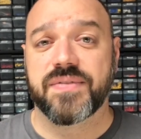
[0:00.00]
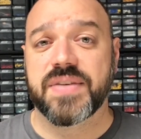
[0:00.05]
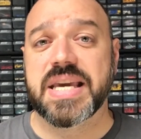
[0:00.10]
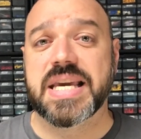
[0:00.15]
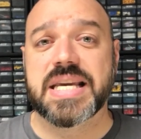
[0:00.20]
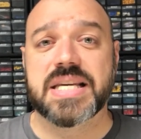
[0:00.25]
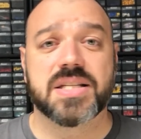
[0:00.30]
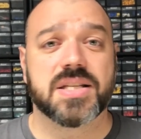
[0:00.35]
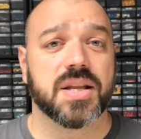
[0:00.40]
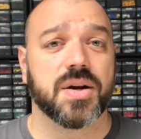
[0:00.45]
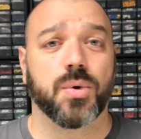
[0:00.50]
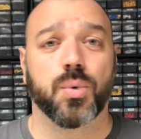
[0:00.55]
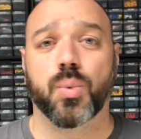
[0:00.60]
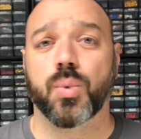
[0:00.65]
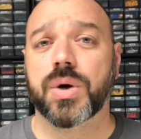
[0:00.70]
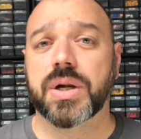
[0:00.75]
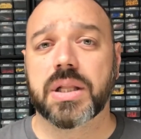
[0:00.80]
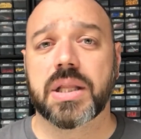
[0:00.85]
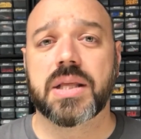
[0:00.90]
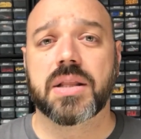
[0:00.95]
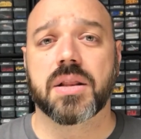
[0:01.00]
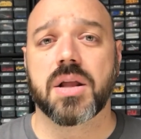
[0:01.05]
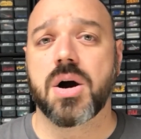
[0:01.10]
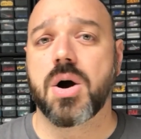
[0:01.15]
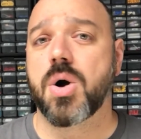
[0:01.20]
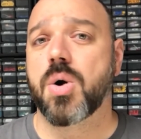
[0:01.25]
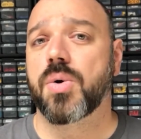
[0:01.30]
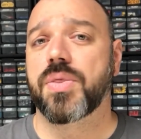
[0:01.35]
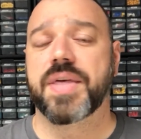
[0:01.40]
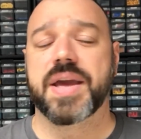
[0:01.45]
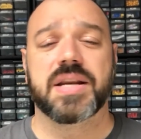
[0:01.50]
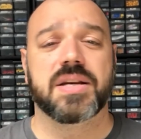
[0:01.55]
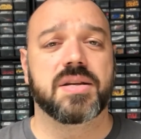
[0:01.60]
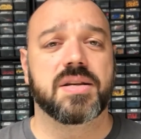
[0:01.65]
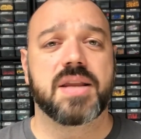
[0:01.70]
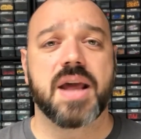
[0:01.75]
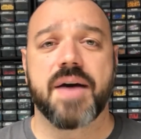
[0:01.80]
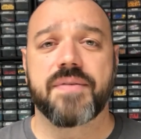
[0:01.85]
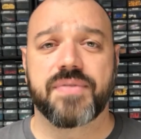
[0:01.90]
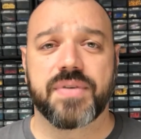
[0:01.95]
fees. They're really low. They
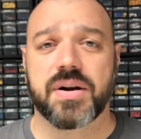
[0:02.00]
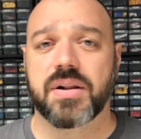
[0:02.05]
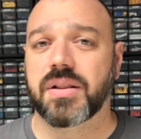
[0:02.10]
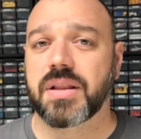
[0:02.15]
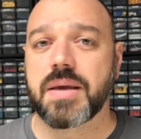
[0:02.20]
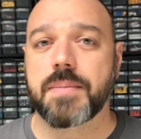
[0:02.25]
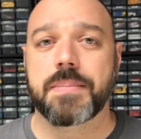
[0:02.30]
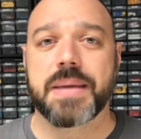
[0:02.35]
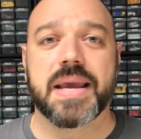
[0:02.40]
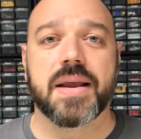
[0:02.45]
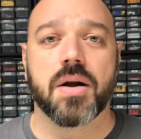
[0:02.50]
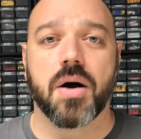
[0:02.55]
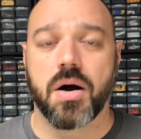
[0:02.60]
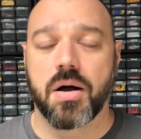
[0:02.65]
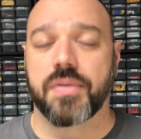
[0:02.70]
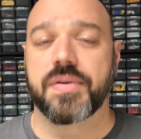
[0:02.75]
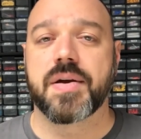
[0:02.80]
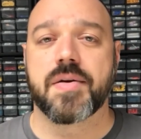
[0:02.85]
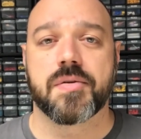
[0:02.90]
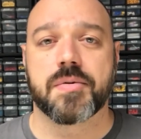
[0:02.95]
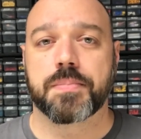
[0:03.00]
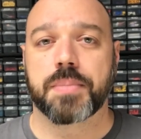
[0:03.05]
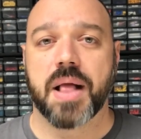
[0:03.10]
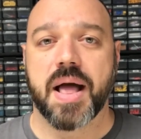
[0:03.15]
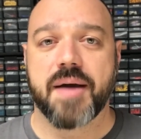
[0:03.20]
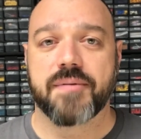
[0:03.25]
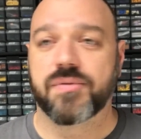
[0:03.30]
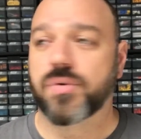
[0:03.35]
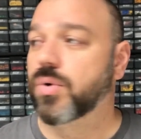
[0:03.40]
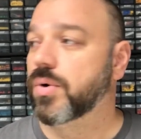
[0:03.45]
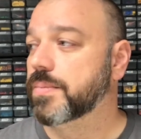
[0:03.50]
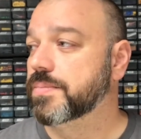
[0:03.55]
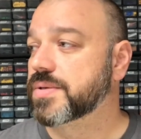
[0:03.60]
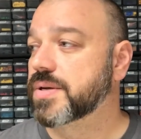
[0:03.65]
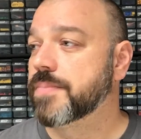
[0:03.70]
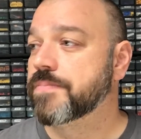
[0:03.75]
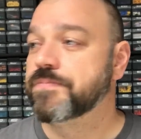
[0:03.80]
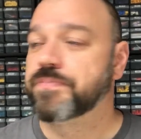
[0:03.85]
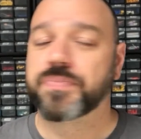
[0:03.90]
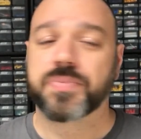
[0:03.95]
definitely beat all the other platforms.